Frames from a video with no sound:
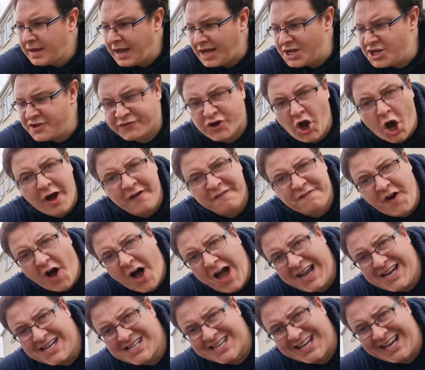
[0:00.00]
and you've got a
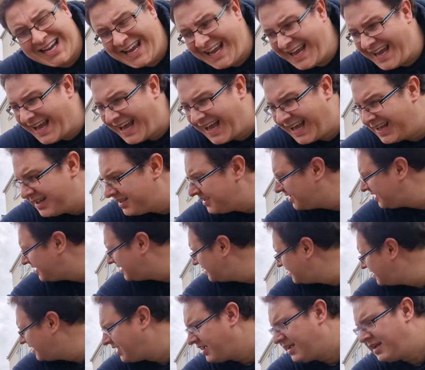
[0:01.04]
visor here.
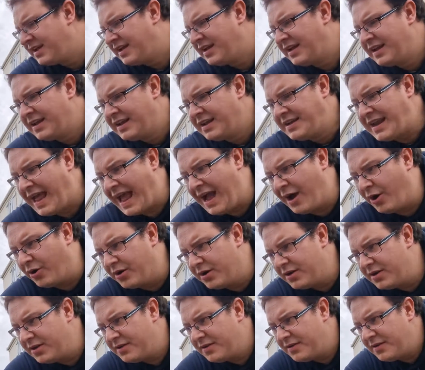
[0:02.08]
Now,
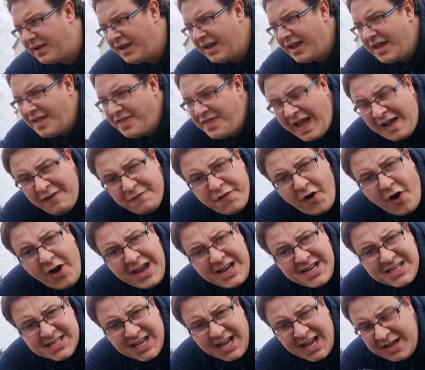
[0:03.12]
that
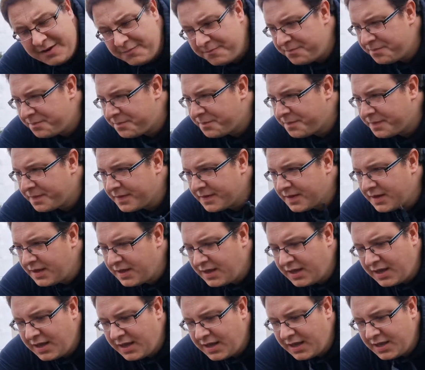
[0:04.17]
visor,
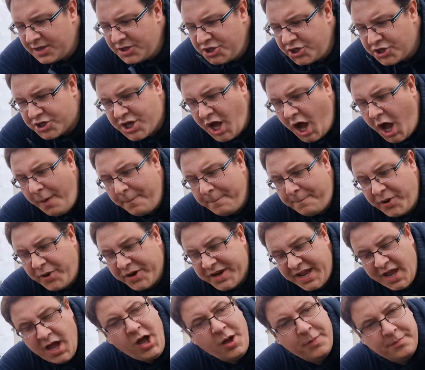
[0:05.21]
you can't put
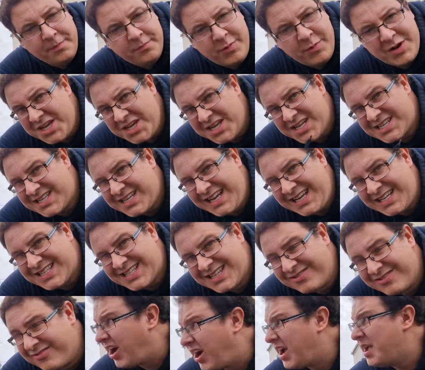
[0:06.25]
it up when your
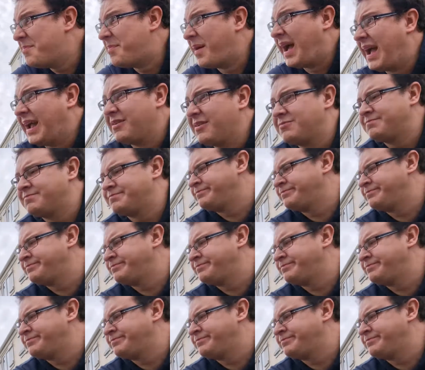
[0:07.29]
seats are right back,